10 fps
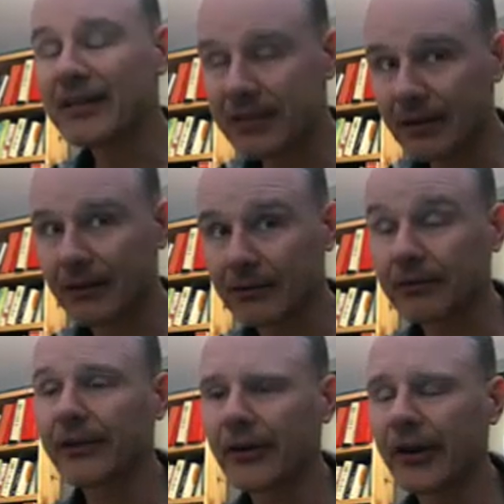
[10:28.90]
so
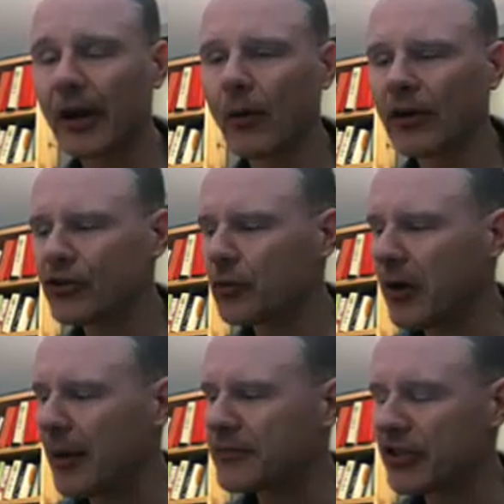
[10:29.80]
there you go. Our two
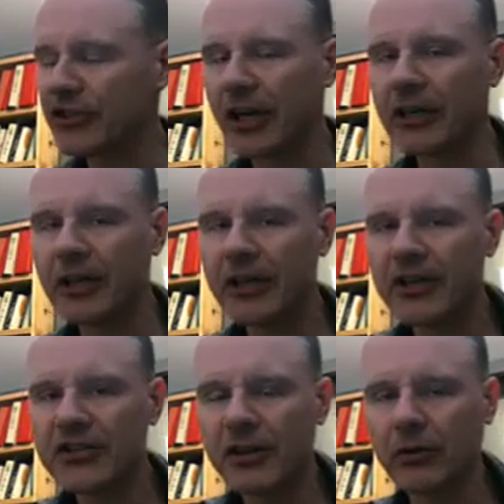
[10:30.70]
problems are done.
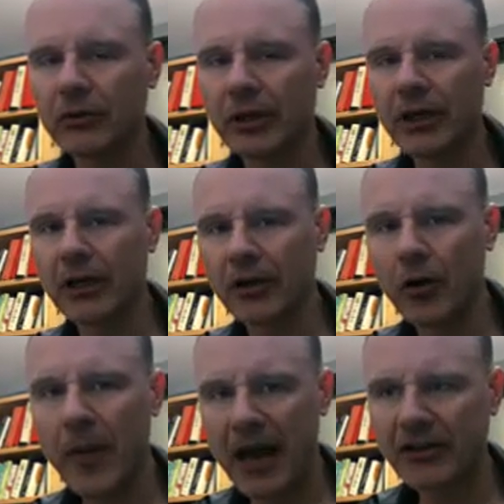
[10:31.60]
So uh,
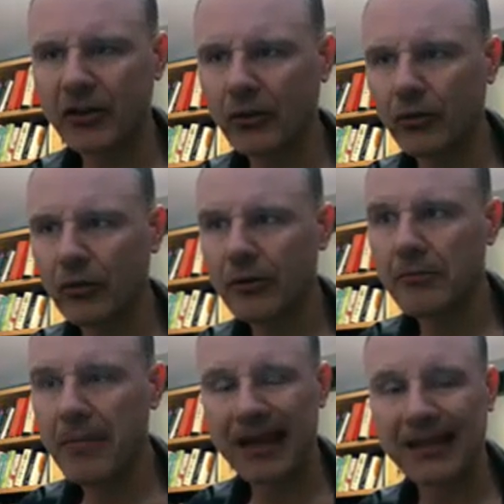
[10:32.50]
go back to
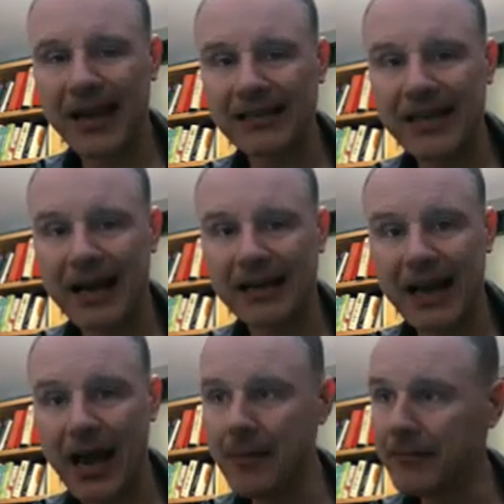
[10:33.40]

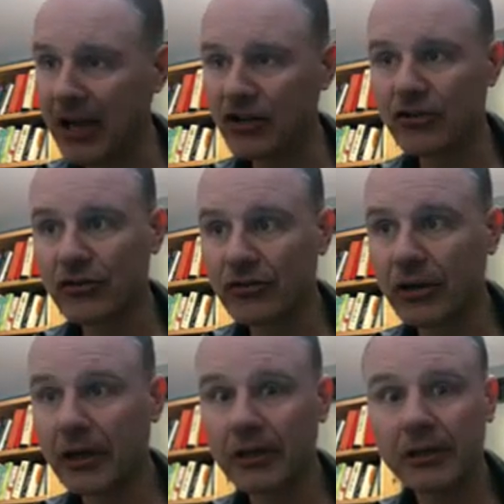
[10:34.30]
mathguide.com. Make
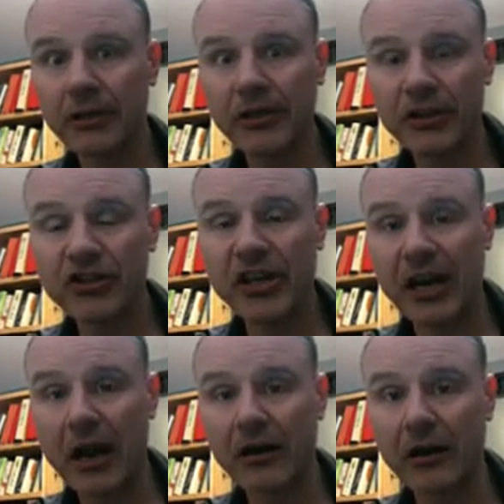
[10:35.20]
sure uh, you
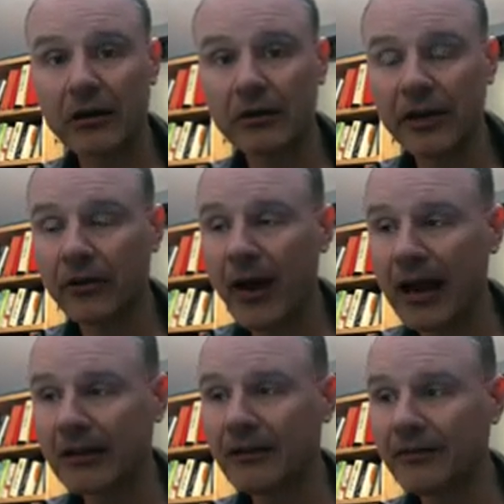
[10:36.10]
check out our
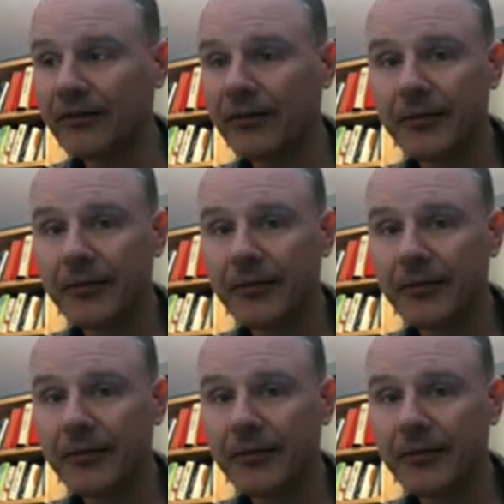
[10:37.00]
interactive